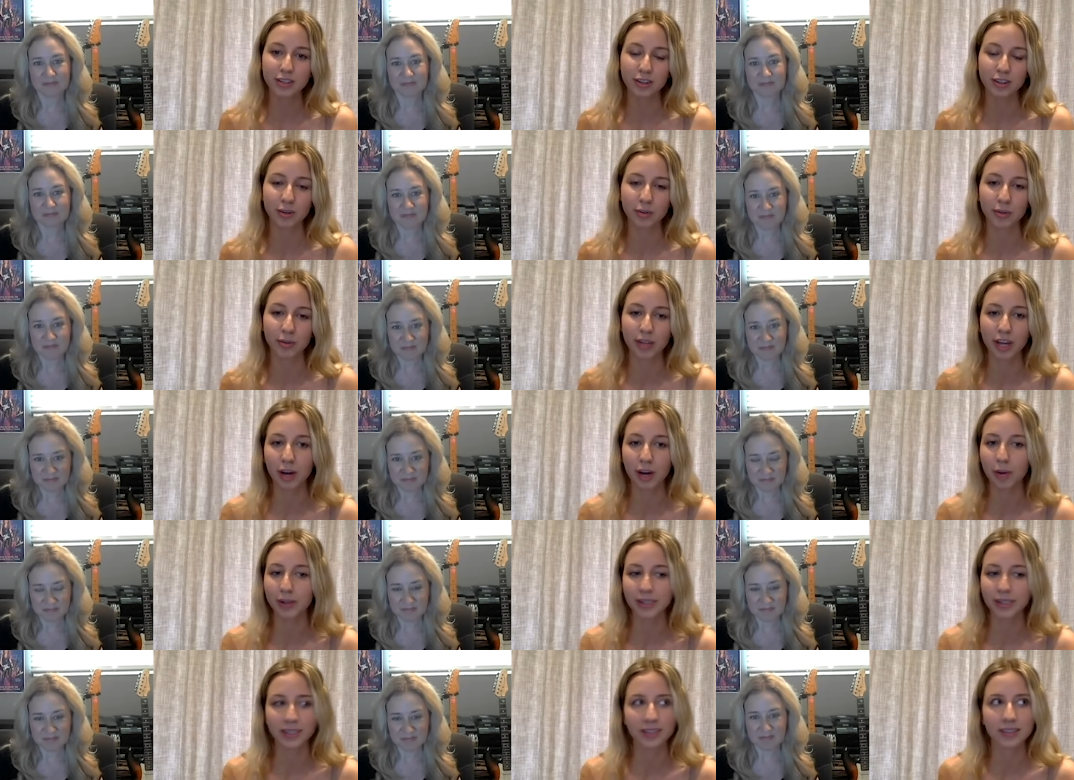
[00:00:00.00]
Speaker 1: or were they
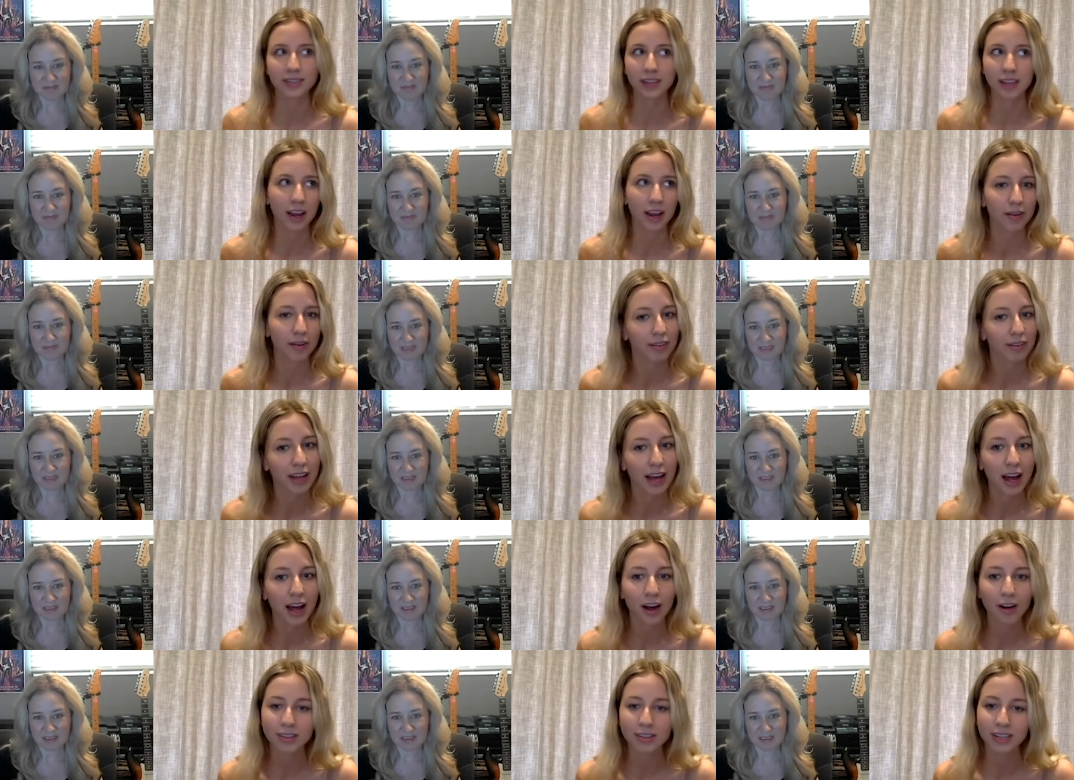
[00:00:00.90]
always like singing around the
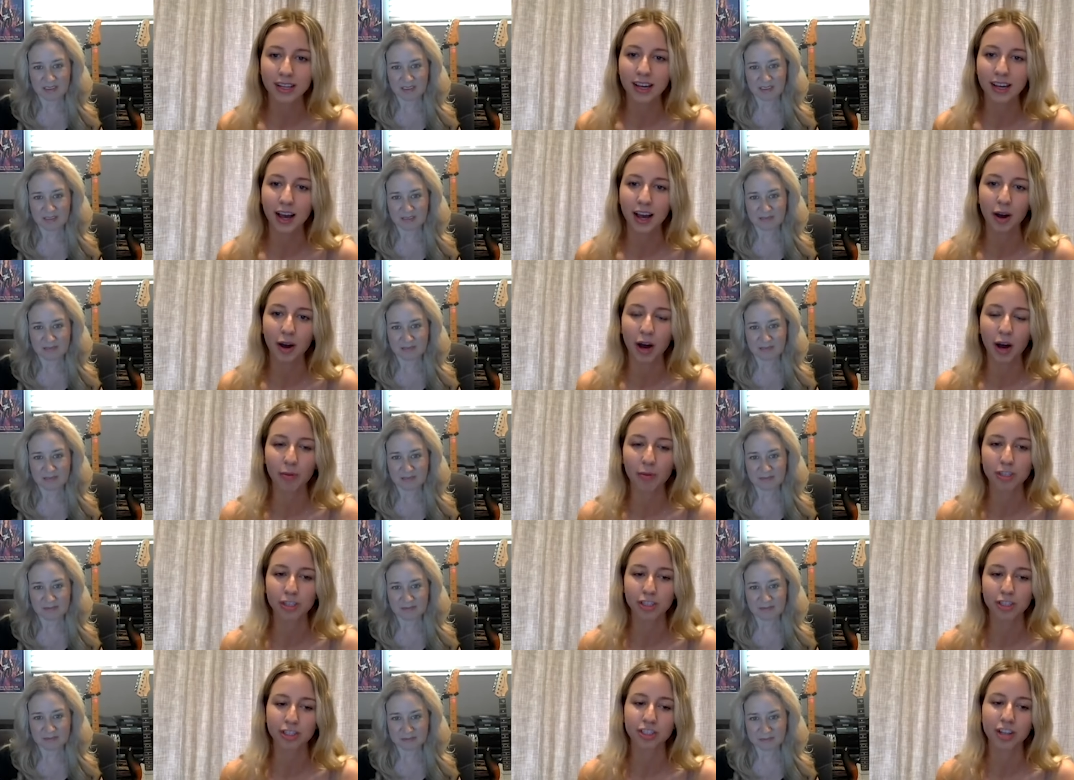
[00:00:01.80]
house? Like how how was
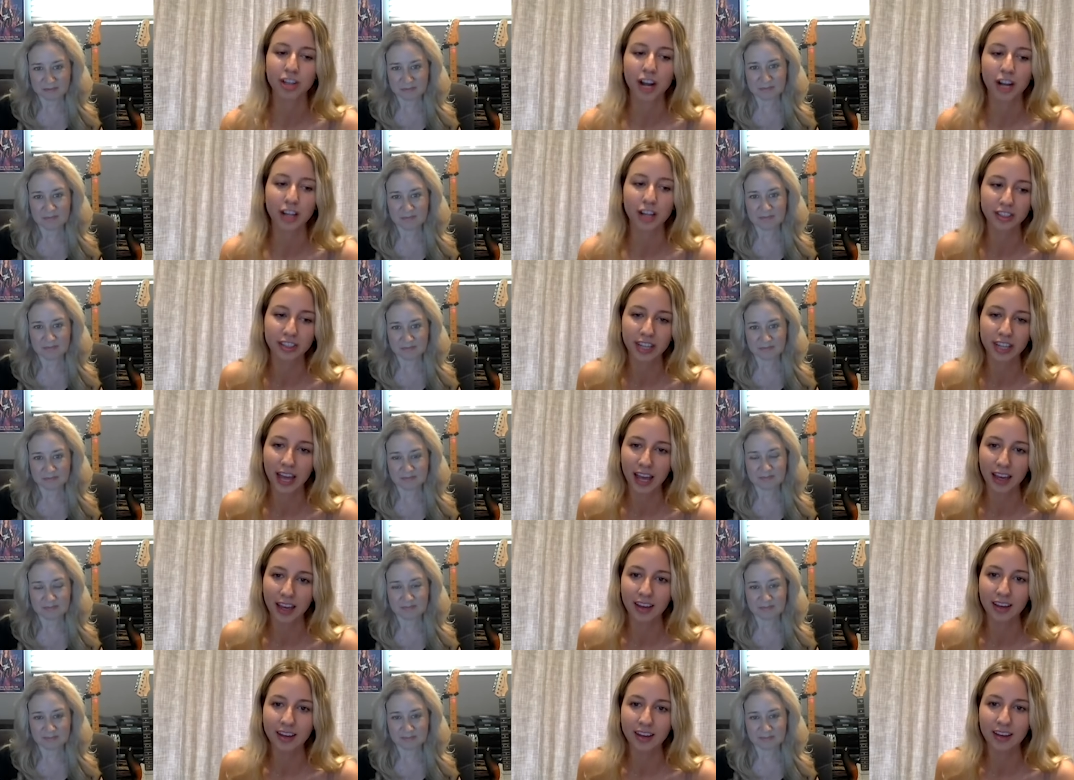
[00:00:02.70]
your childhood like?